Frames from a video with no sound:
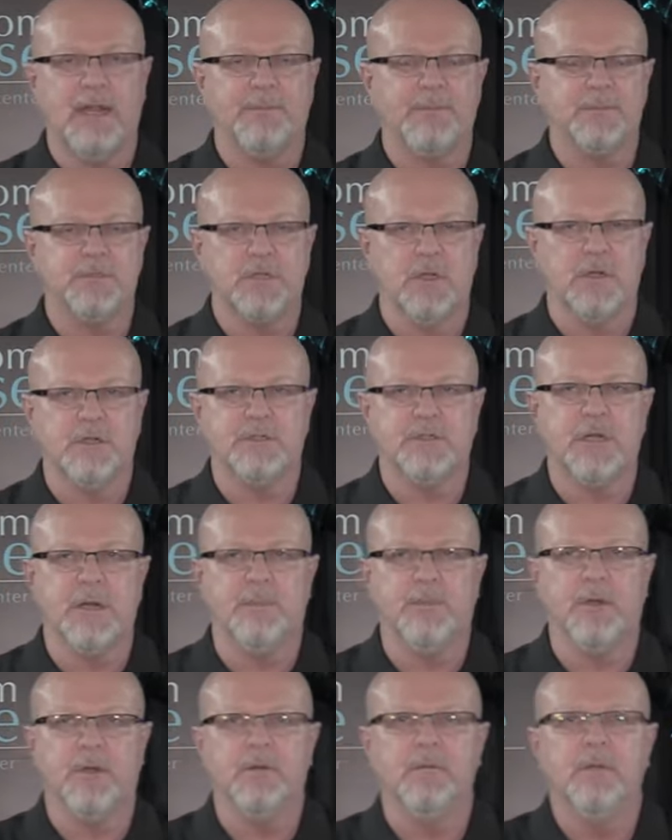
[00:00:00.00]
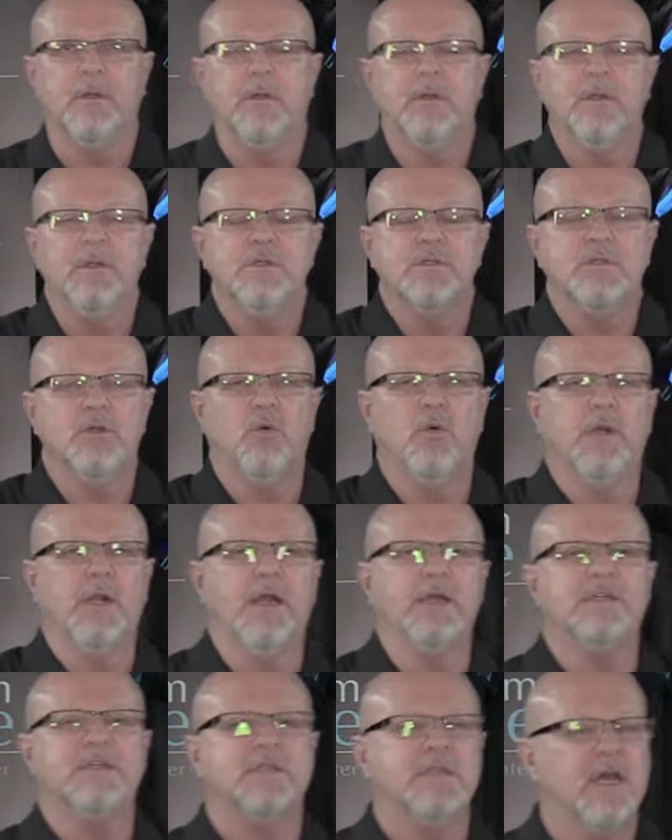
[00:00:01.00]
apostolic shepherding. So when
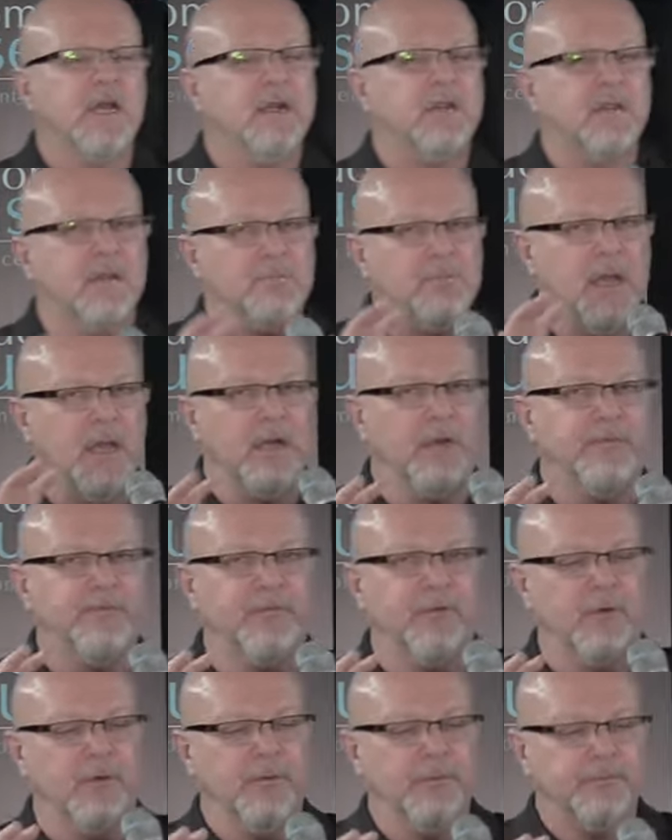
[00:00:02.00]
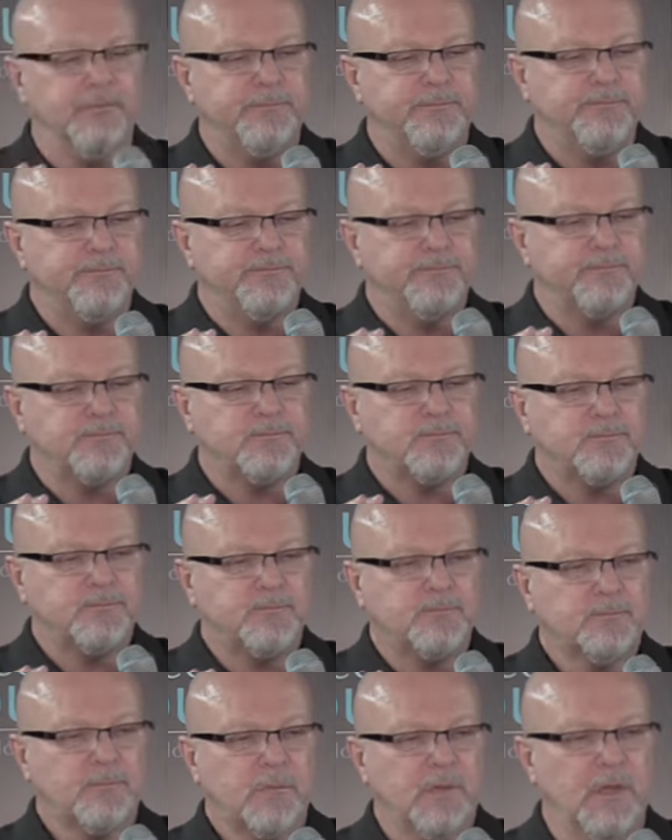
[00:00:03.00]
I studied the metaphor,
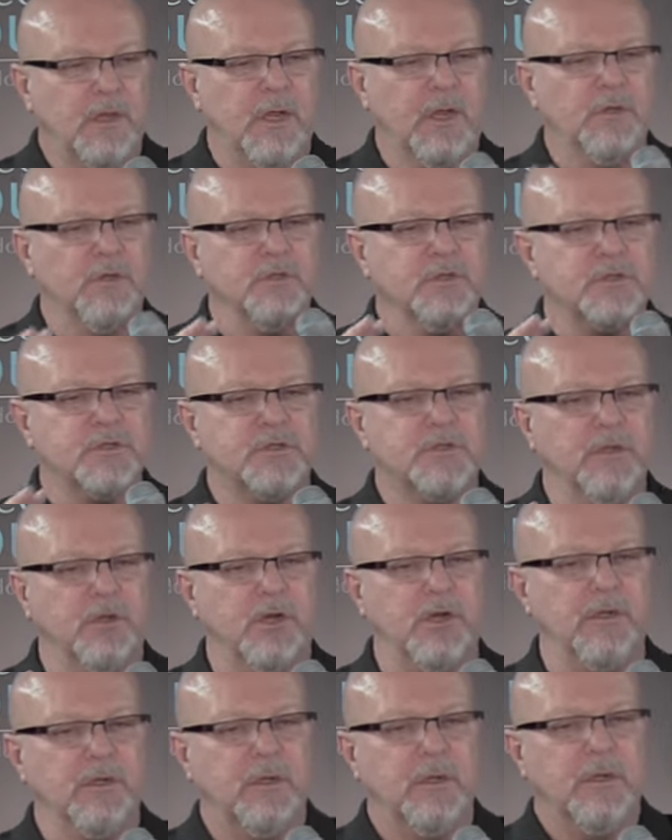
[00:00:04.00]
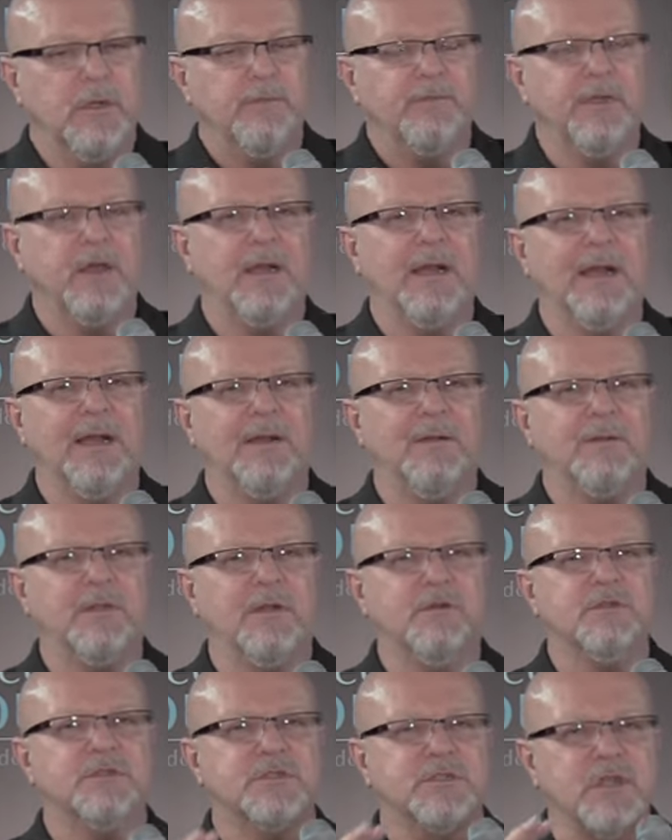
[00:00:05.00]
I understood that
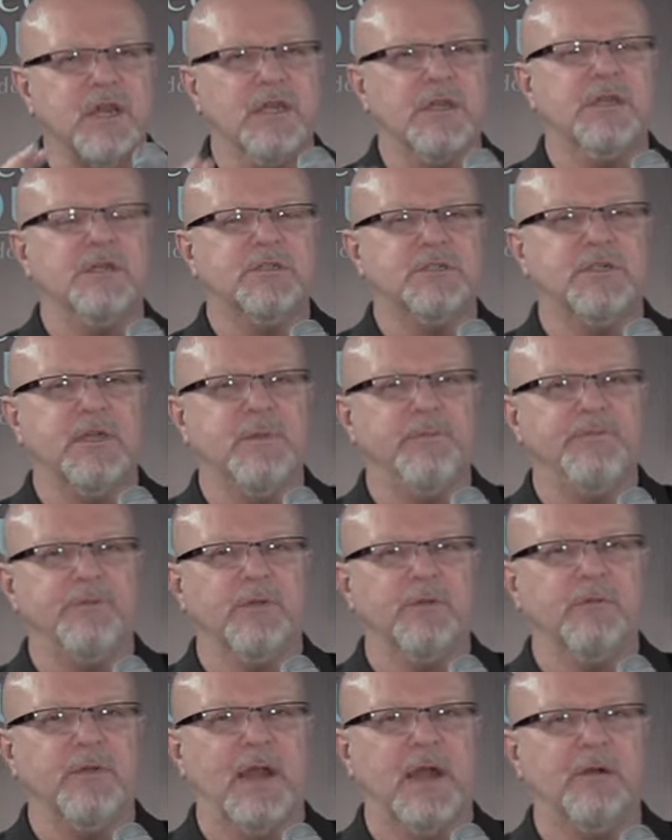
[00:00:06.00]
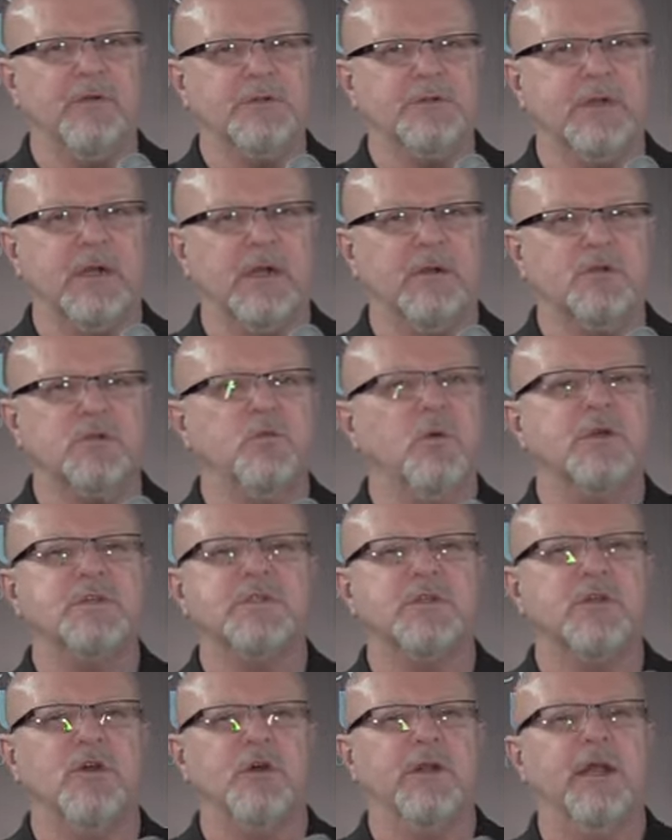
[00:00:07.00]
studying sheep for hours and hours
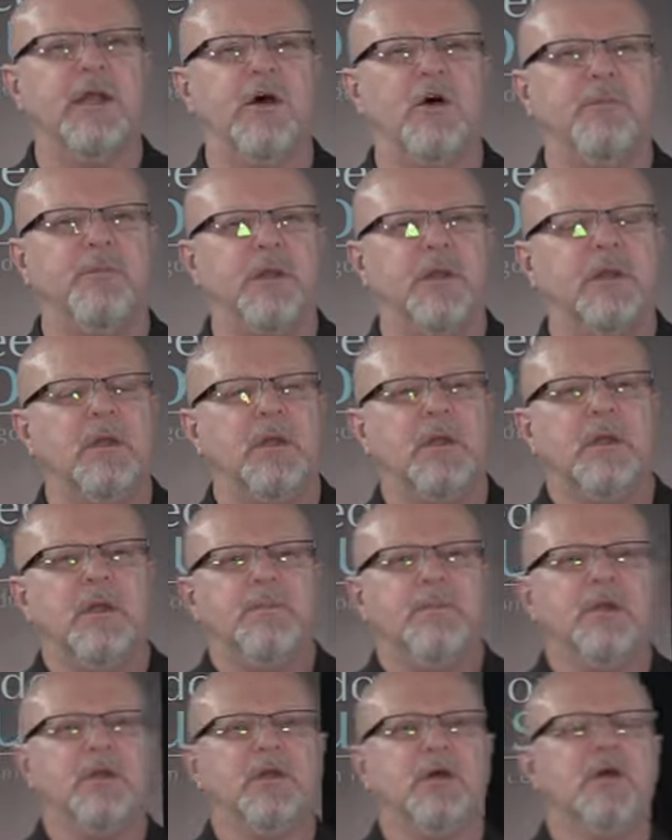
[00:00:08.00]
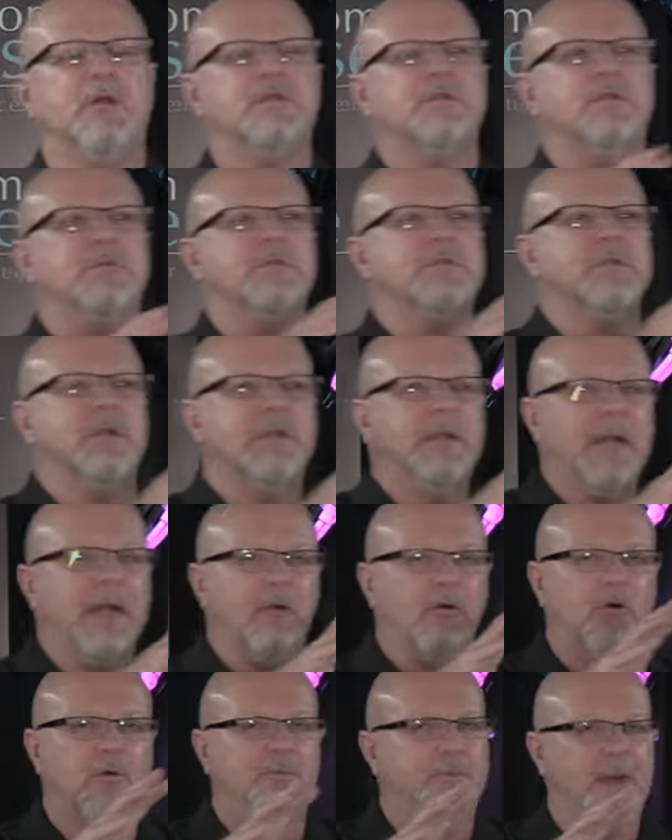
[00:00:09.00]
wasn't going to help me, because it was a
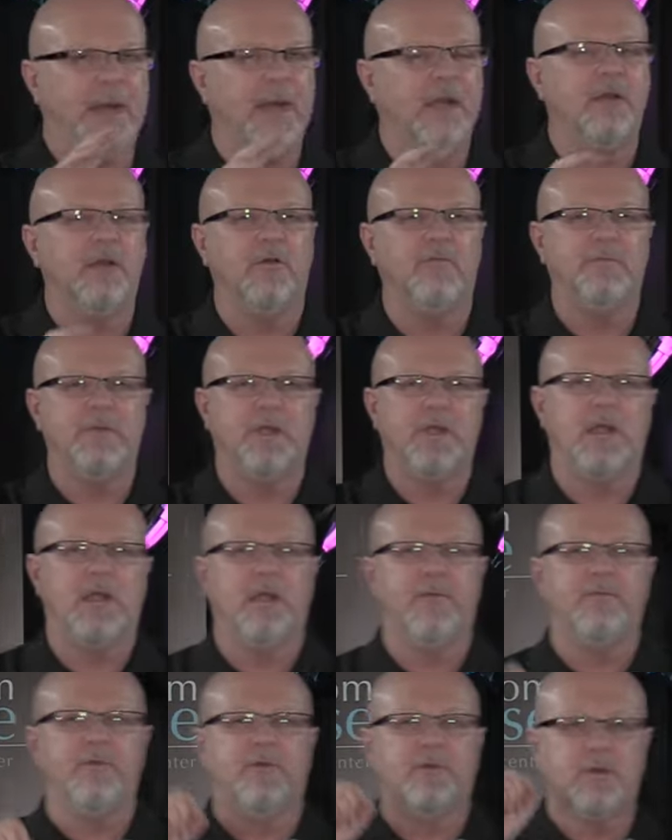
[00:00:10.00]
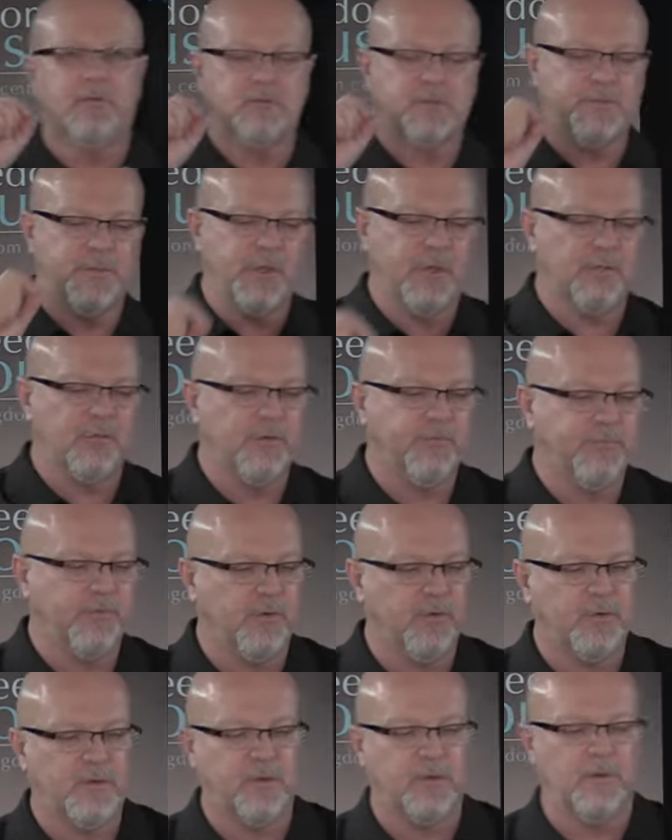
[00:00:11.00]
narrow band of behavior that was being
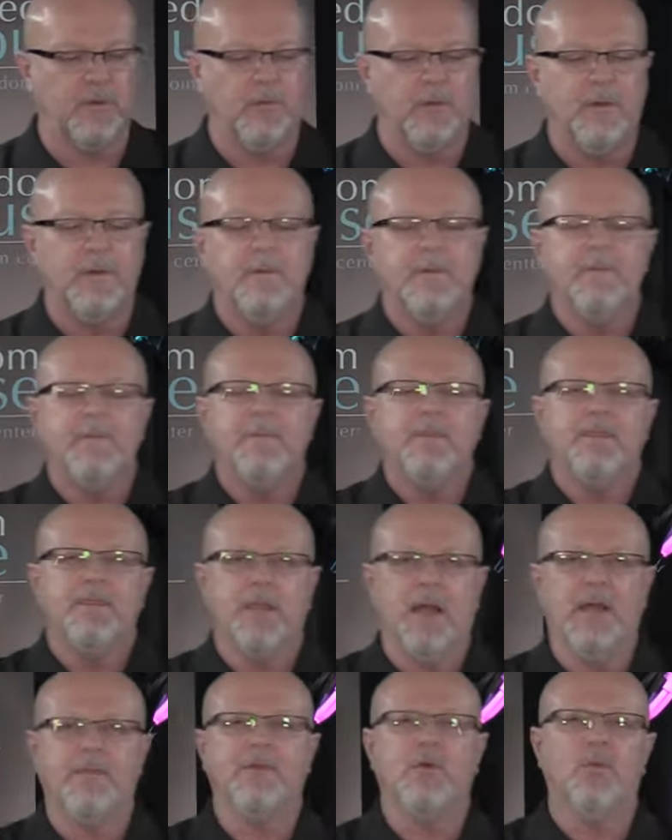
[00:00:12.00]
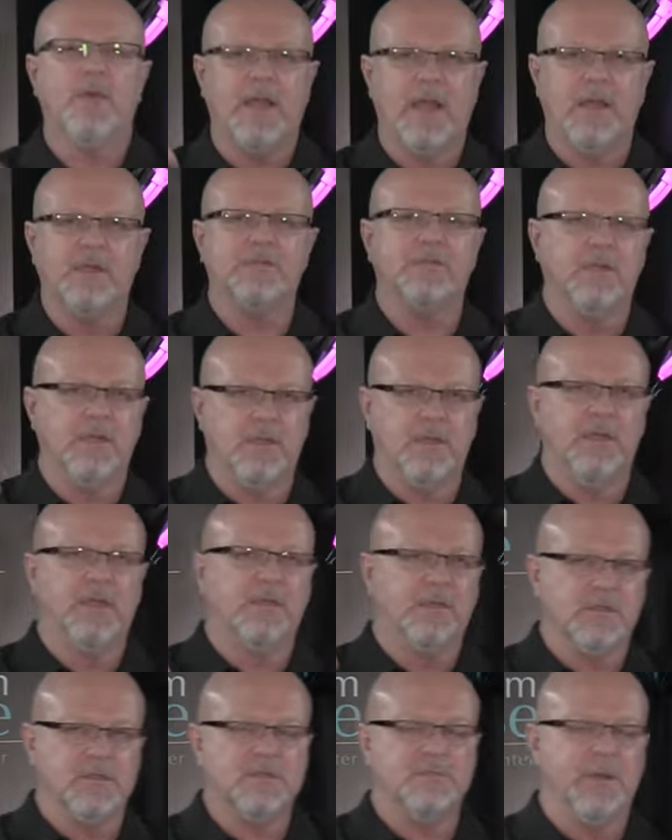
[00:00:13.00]
referred to, not that we actually
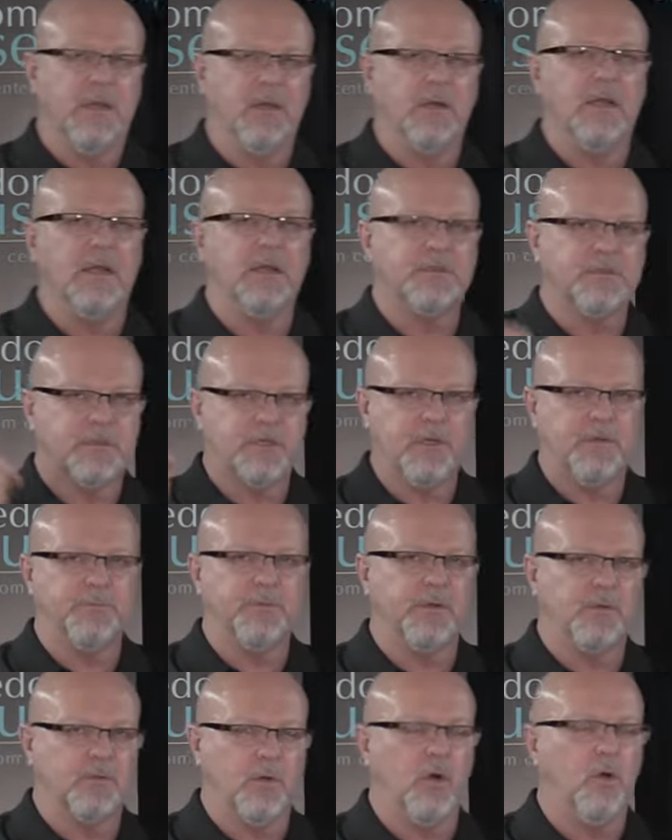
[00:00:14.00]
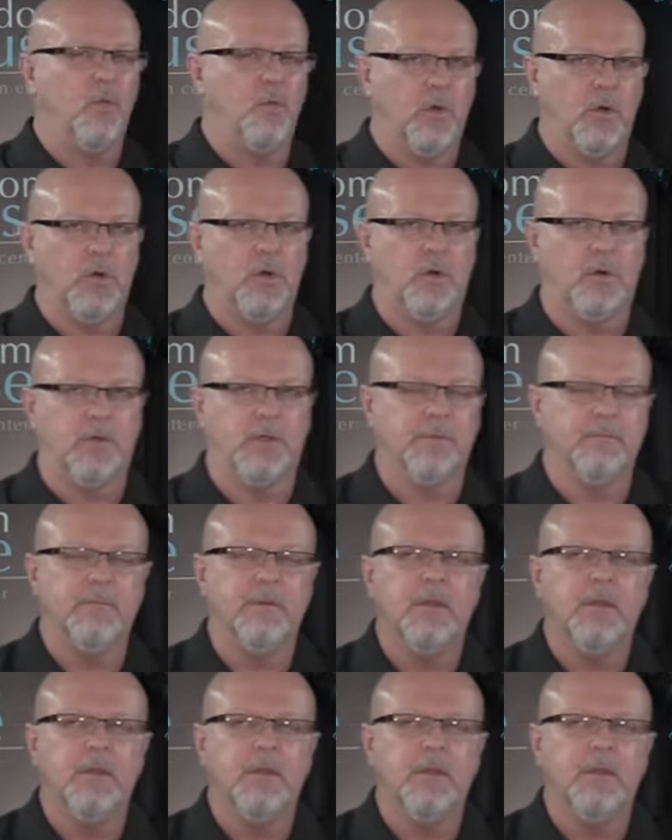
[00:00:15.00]
need to smell like sheep and grow wool